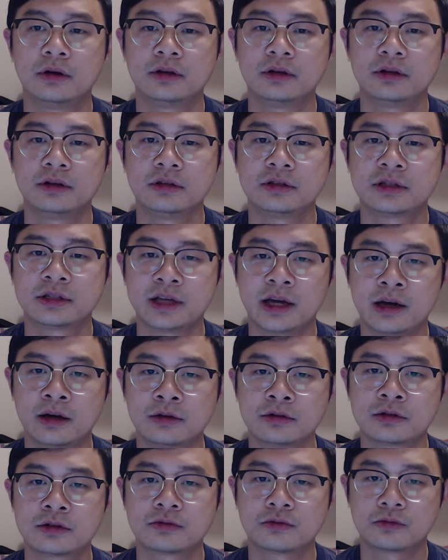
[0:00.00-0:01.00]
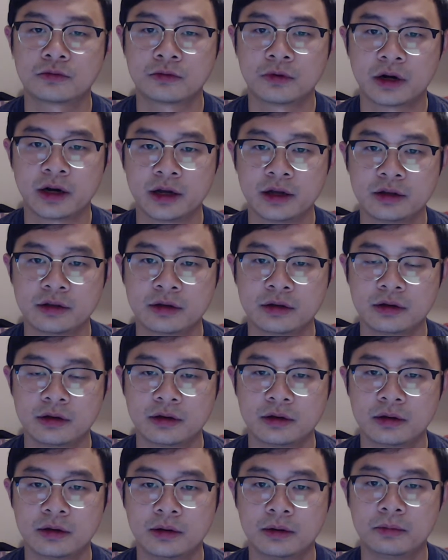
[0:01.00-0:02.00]
sounds right,
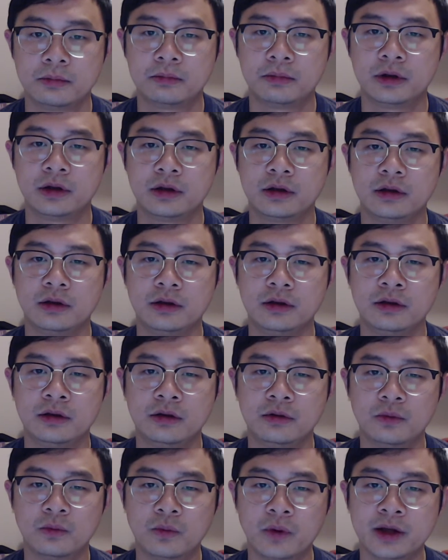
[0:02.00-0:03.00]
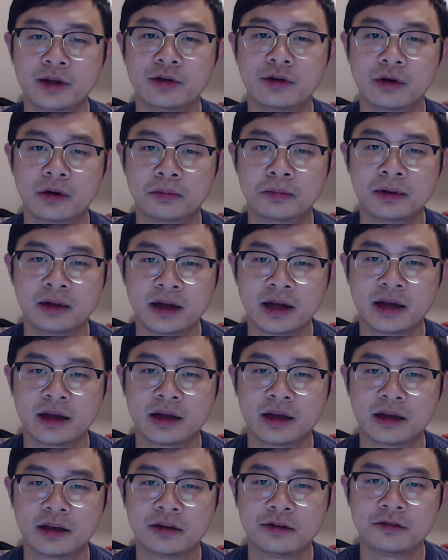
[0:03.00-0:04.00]
but when you're playing
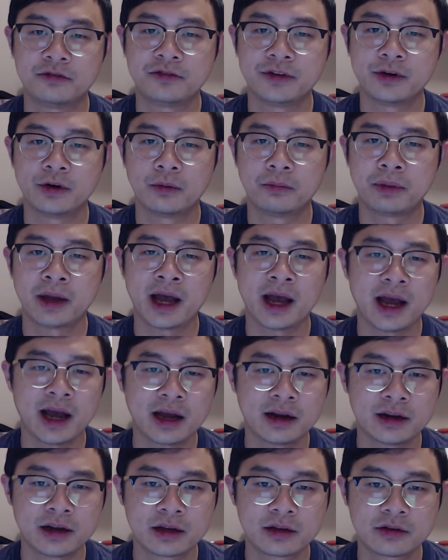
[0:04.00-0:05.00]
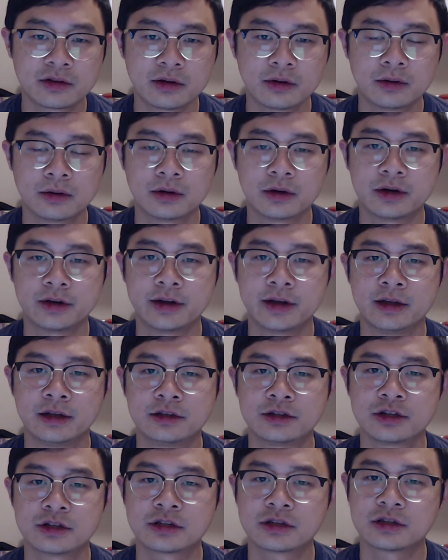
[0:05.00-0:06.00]
it, you feel panicked or it
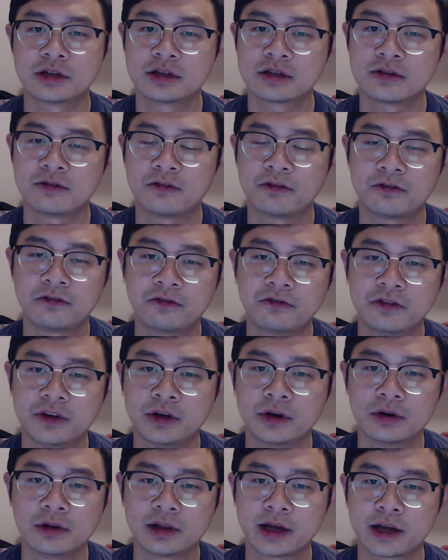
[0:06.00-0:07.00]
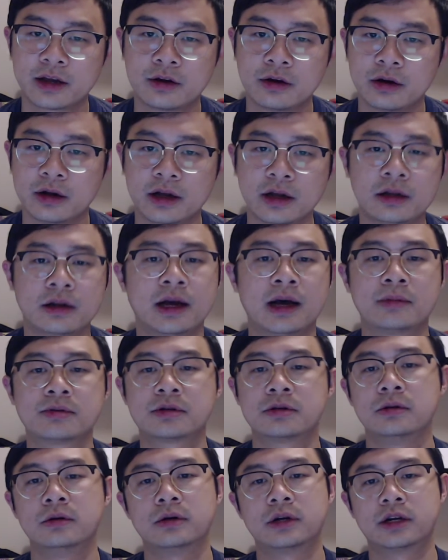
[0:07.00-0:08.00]
just doesn't feel like you're in
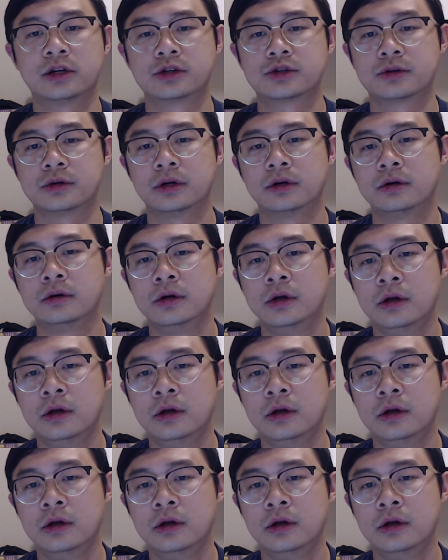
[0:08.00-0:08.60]
absolute control,